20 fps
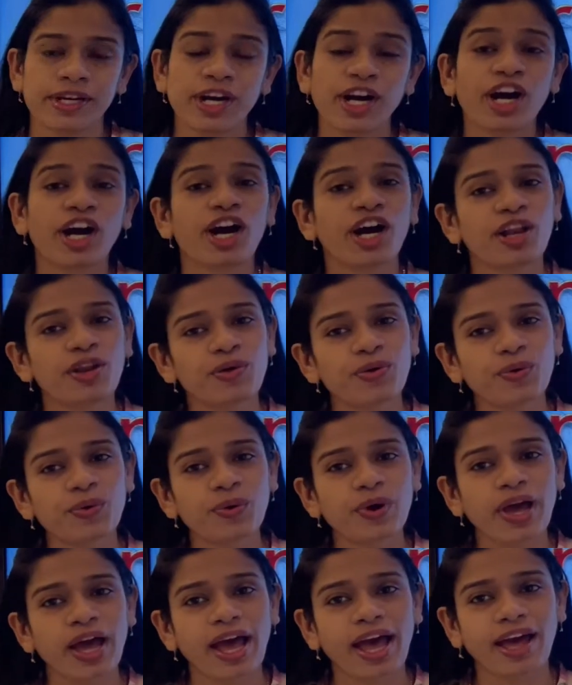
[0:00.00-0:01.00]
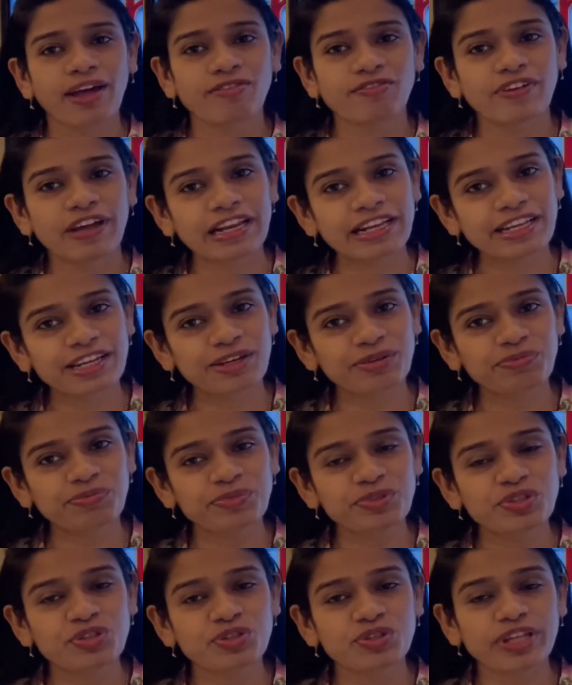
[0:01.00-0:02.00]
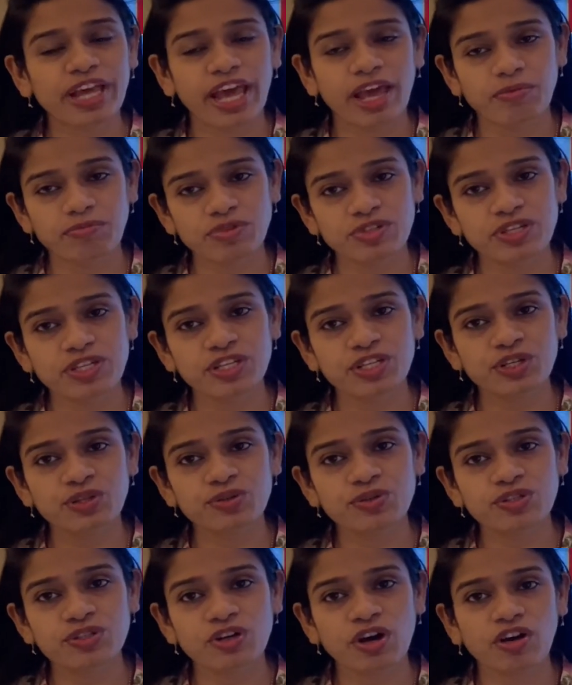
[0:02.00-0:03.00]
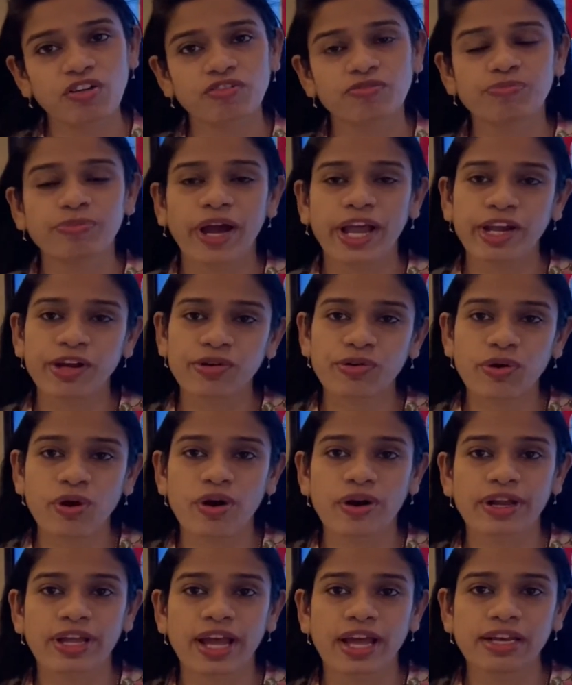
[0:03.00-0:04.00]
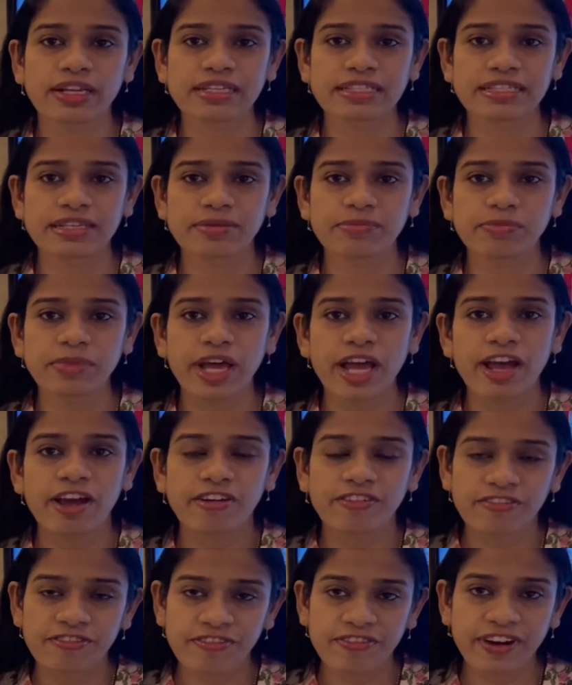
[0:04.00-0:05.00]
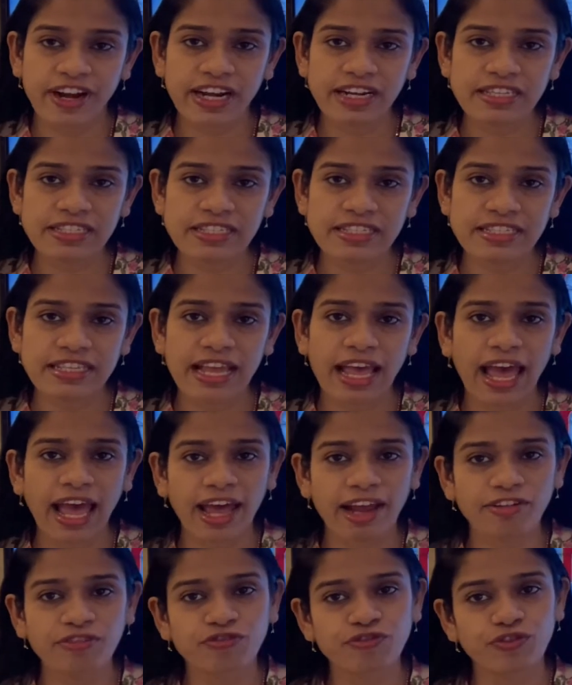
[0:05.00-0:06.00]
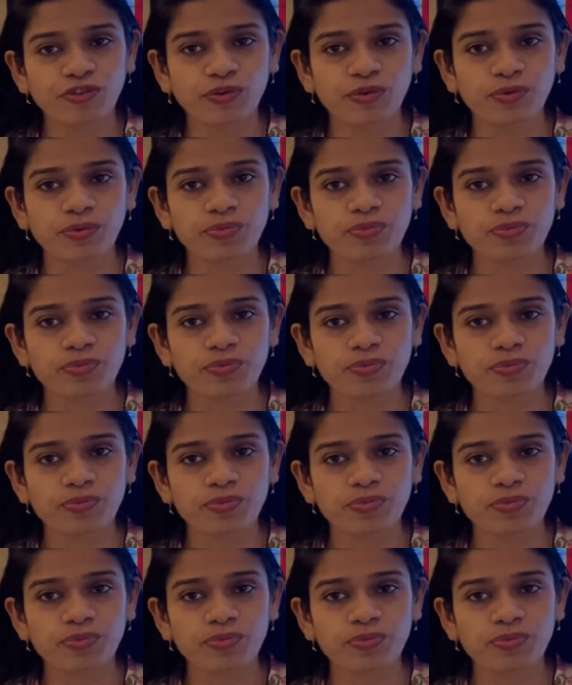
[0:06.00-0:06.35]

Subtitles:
Hello and welcome to the MCQs of microorganism, friends and foe.